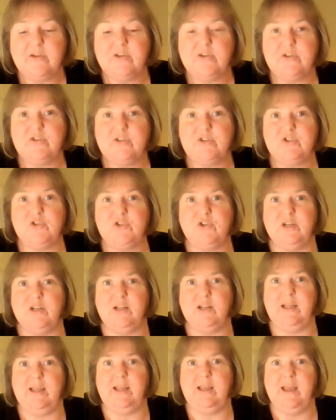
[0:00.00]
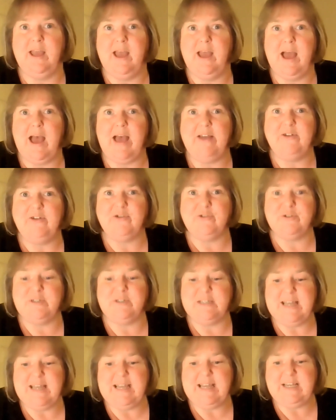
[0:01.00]
Suddenly, Andrew's
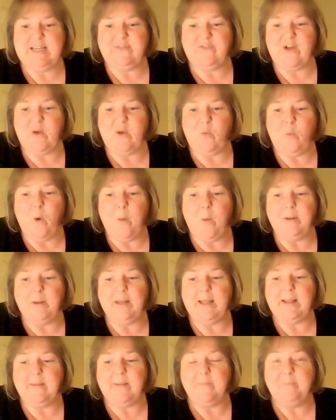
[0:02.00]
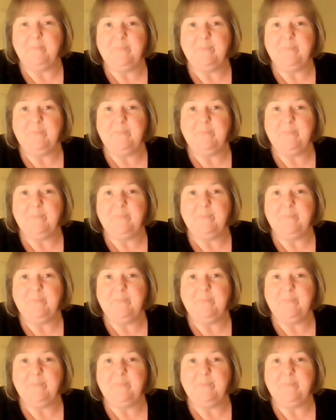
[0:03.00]
knees felt wobbly